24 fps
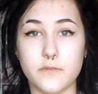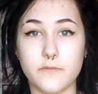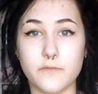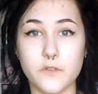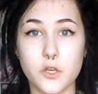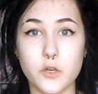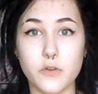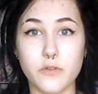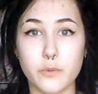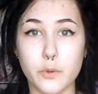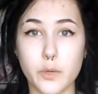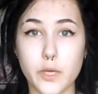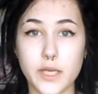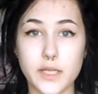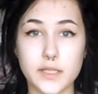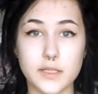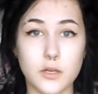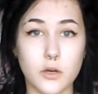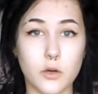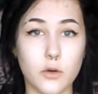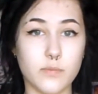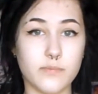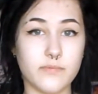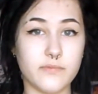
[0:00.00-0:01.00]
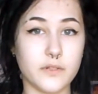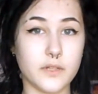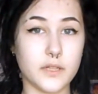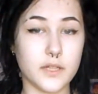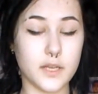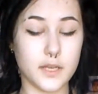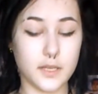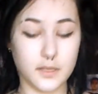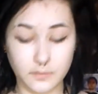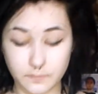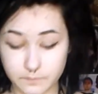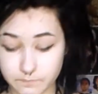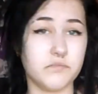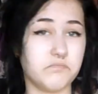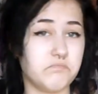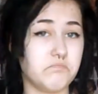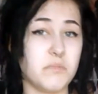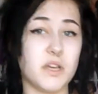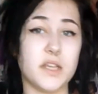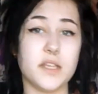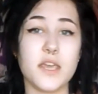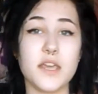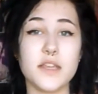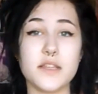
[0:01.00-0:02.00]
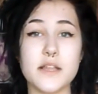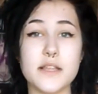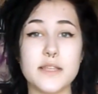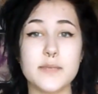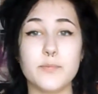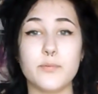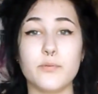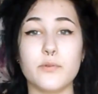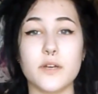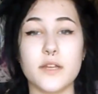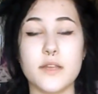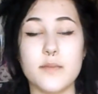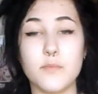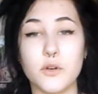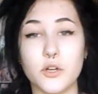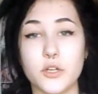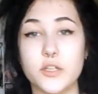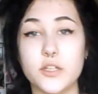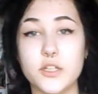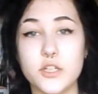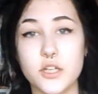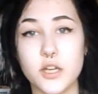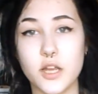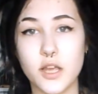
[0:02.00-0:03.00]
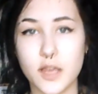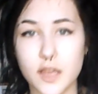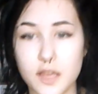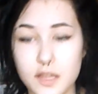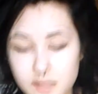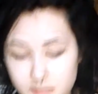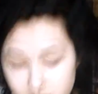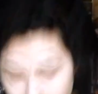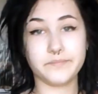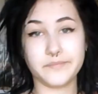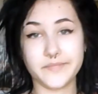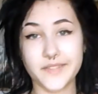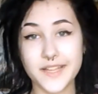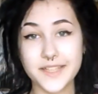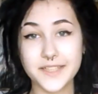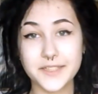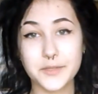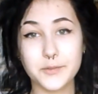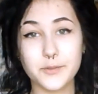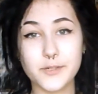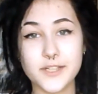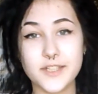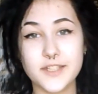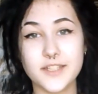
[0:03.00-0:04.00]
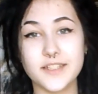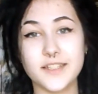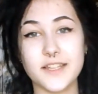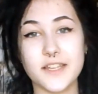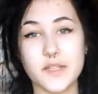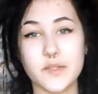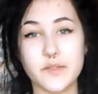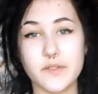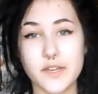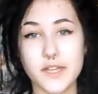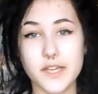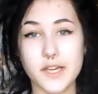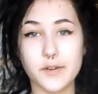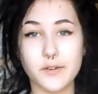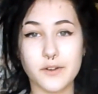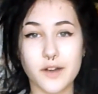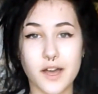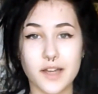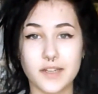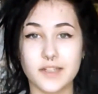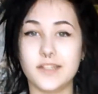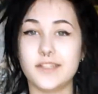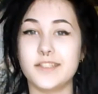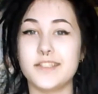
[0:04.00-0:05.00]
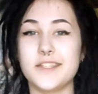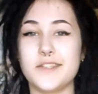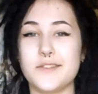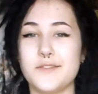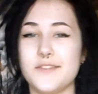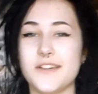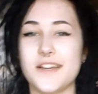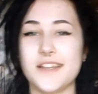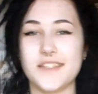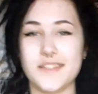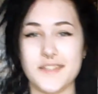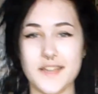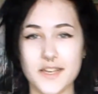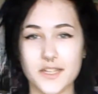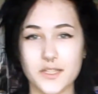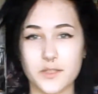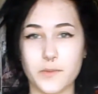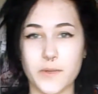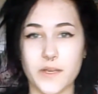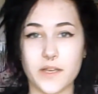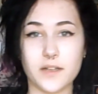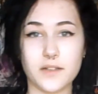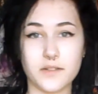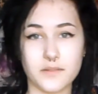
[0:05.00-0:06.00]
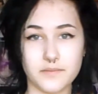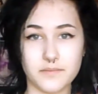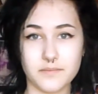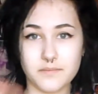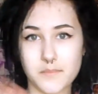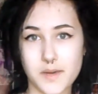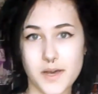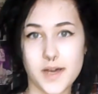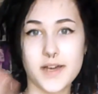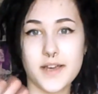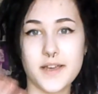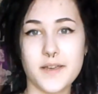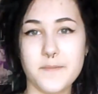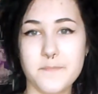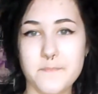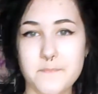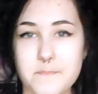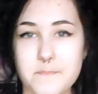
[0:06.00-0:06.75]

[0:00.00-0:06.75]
few weeks hopefully. And yeah, that's pretty much it. Thanks for watching this video and I'll see you guys next week. Bye!